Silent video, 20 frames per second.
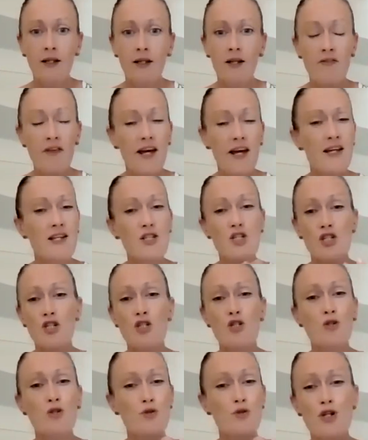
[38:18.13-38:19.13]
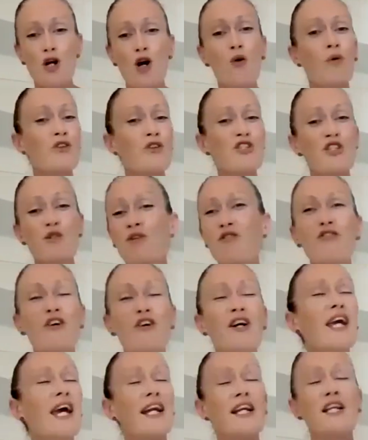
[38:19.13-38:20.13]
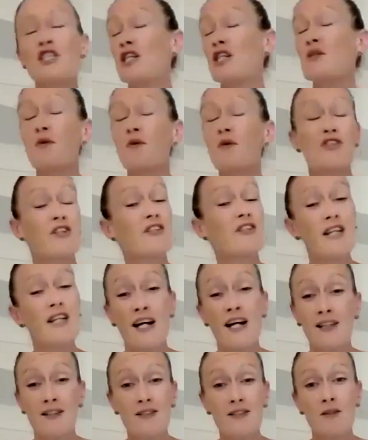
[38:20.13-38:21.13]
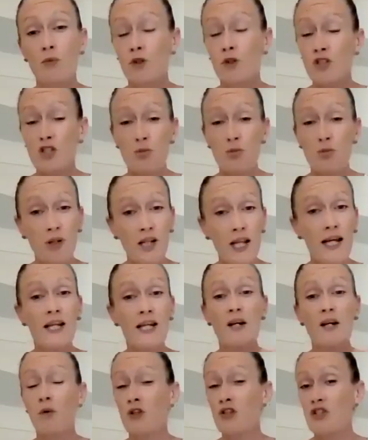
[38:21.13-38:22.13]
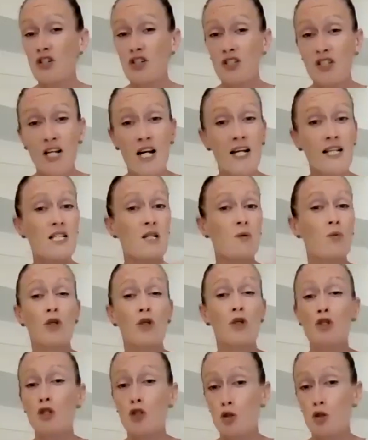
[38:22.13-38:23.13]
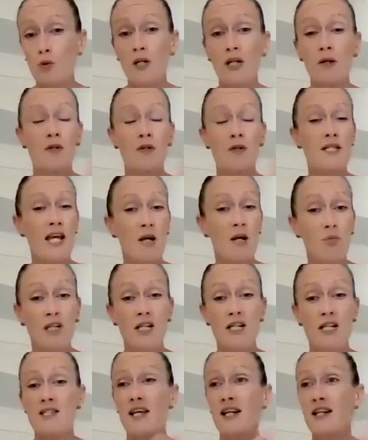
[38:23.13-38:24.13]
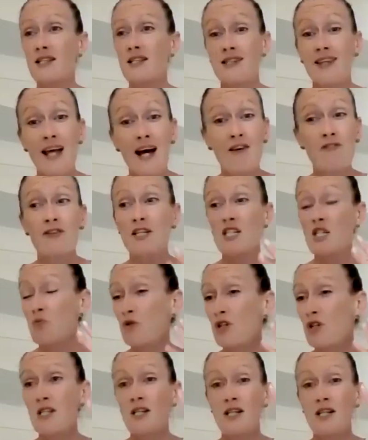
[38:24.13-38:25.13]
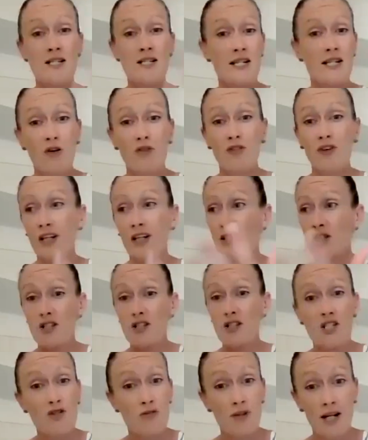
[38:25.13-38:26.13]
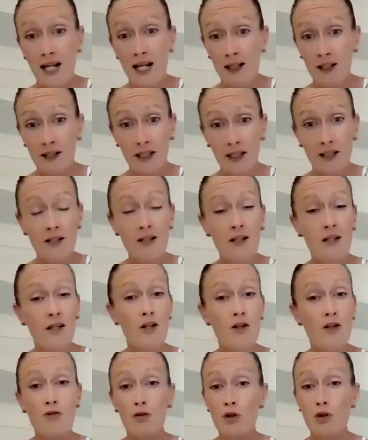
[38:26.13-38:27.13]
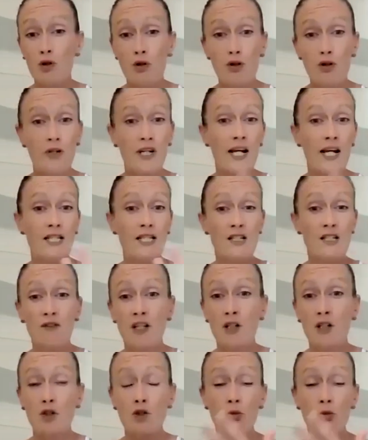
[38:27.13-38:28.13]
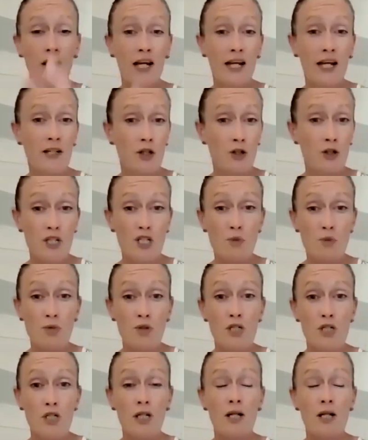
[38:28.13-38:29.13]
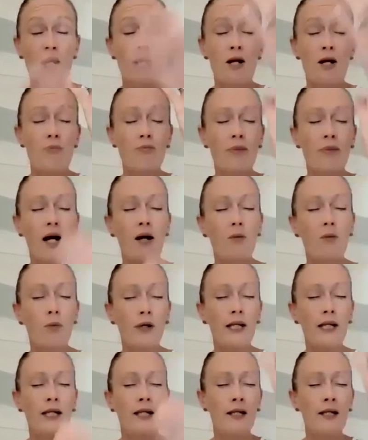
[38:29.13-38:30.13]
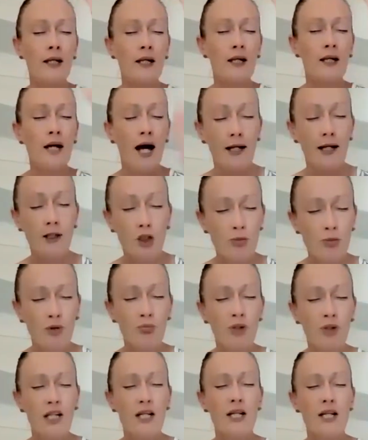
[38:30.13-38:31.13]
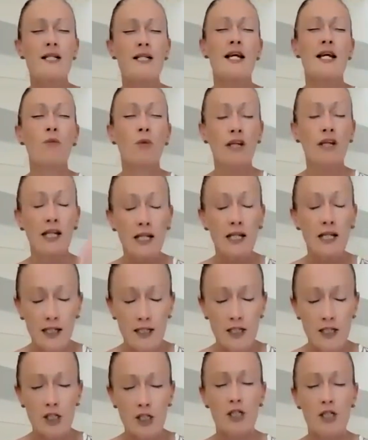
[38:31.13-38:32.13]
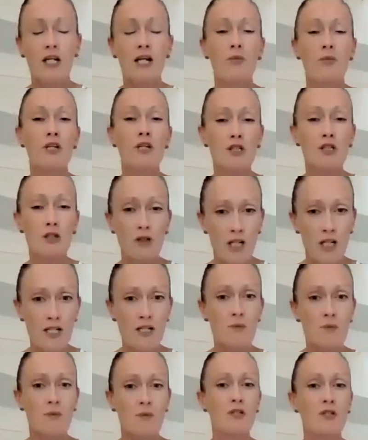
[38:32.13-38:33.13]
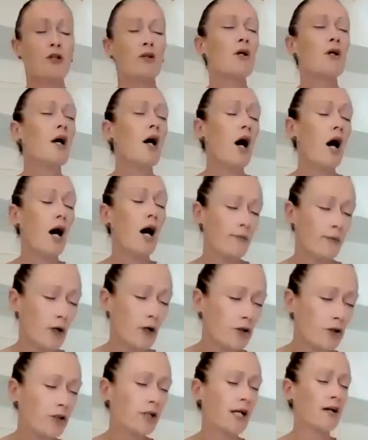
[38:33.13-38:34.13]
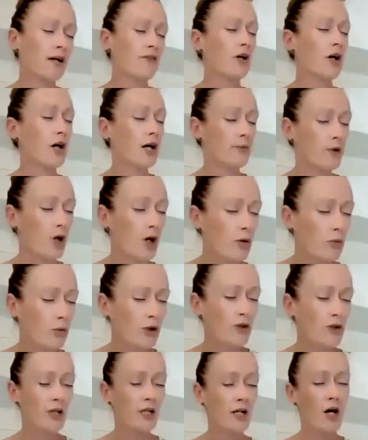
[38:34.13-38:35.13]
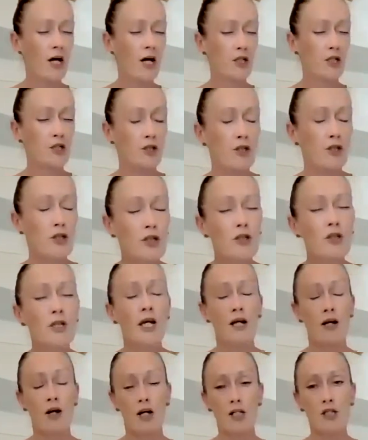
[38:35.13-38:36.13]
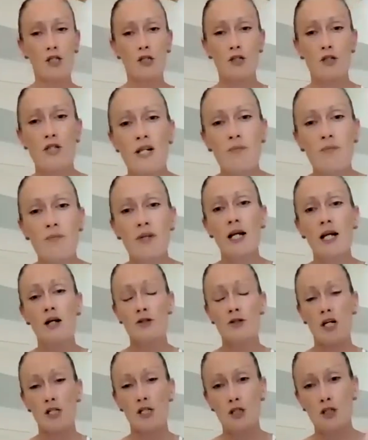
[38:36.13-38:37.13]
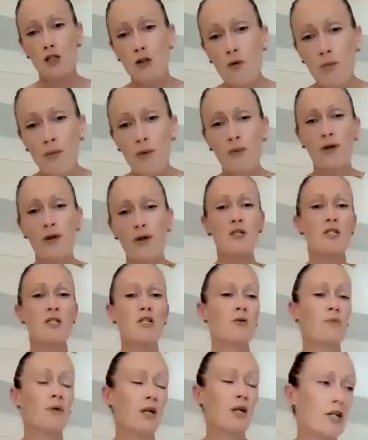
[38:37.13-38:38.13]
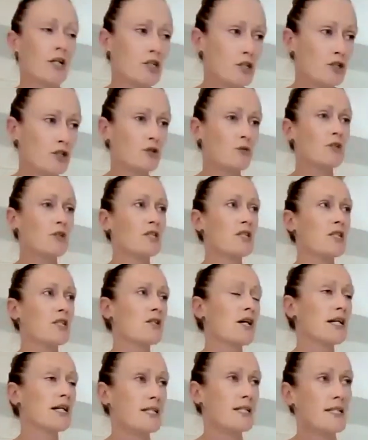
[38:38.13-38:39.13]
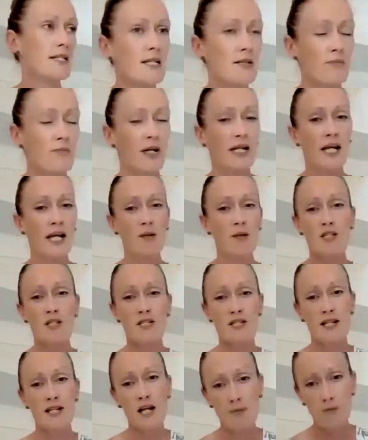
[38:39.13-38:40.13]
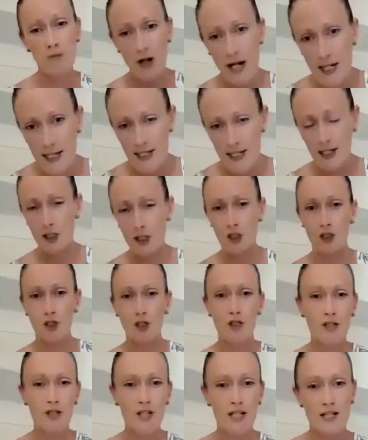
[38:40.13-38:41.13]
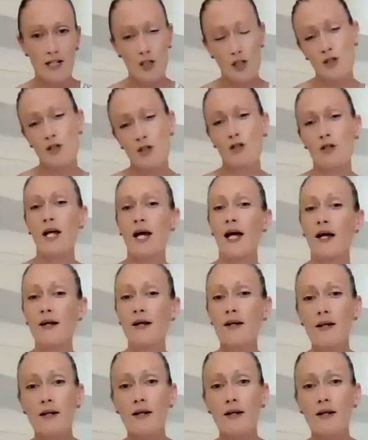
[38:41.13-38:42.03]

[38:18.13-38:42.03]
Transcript: that is just your soul wants to be free and it just wants to dance. It wants to play, it wants to dance, it wants joy, it wants happiness. That is love expressing itself into this reality through your creativity and your play and your expression. But we are human beings and we get conditioned and we do this. We do, I'm not good enough. I'm not worthy. I shouldn't do that. I should do something else. I should do what my parents told me. I should do what society says. My neighbors think I'm crazy. I shouldn't do this. I should do that.